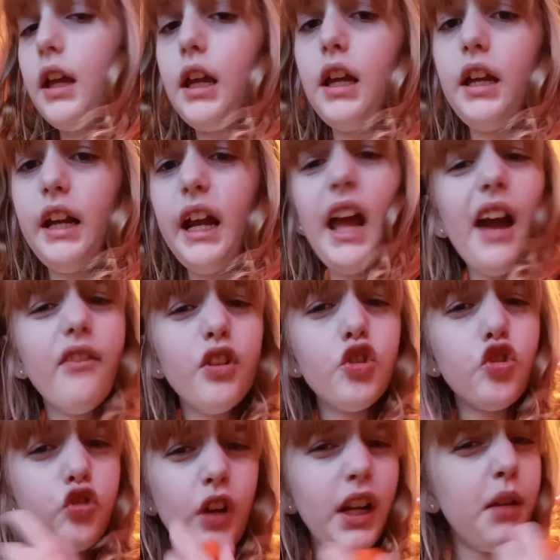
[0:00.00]
And I haven't
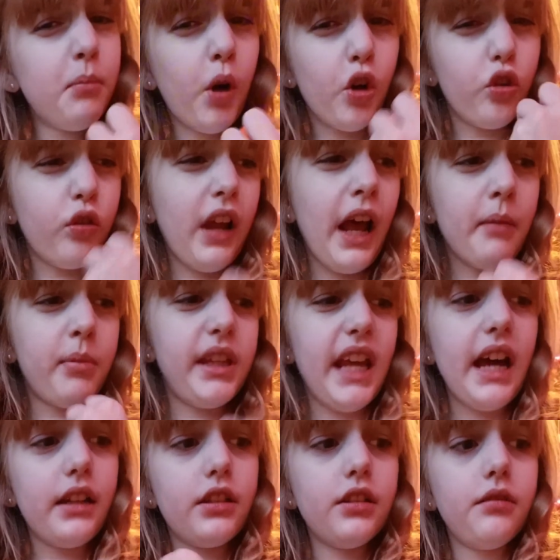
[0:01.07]
tried bottle cap
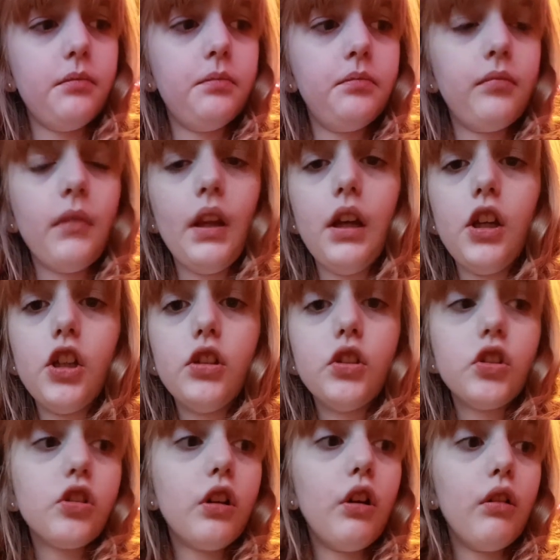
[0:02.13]
yet.
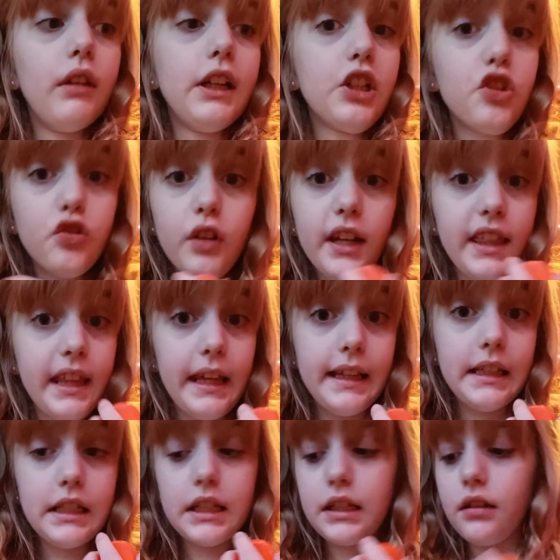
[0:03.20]
So let's try
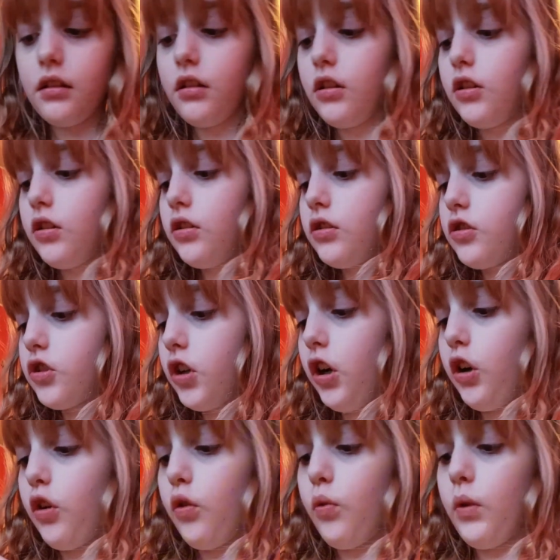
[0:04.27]
this.
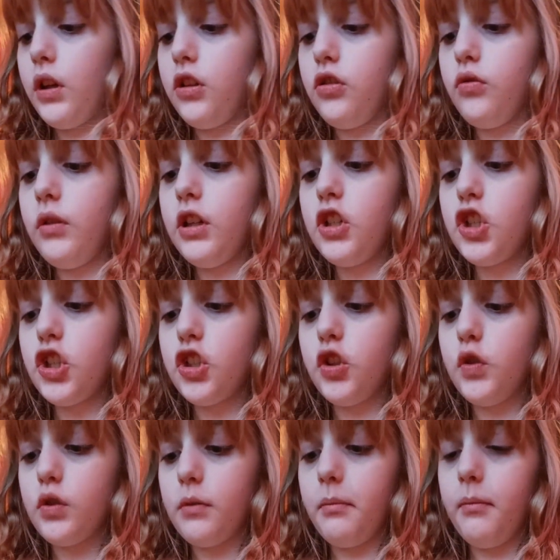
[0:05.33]
So you can just
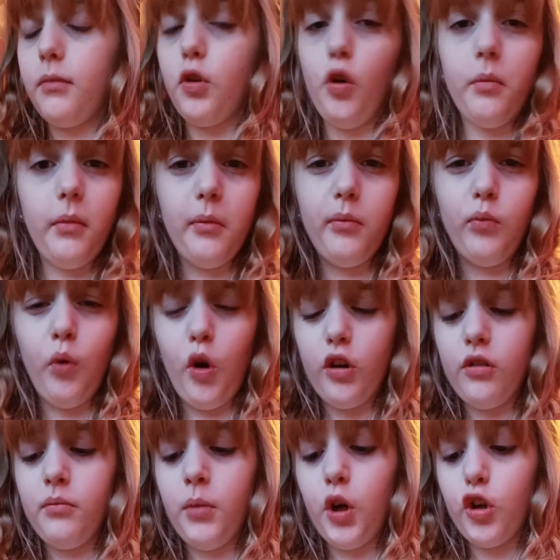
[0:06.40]
use a normal
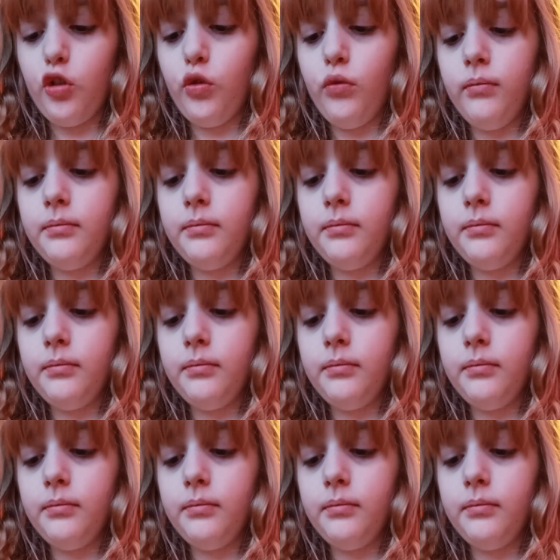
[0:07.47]
water bottle.